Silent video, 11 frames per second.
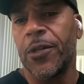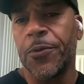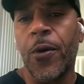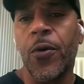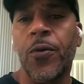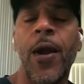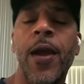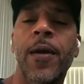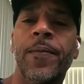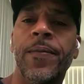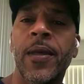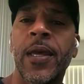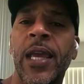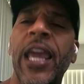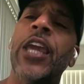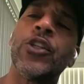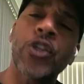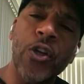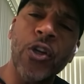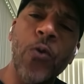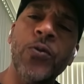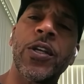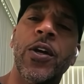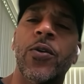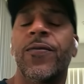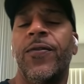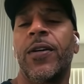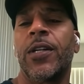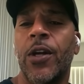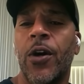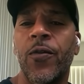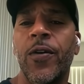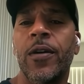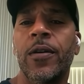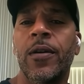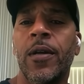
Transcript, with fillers: been his program. He chose to go to Villanova.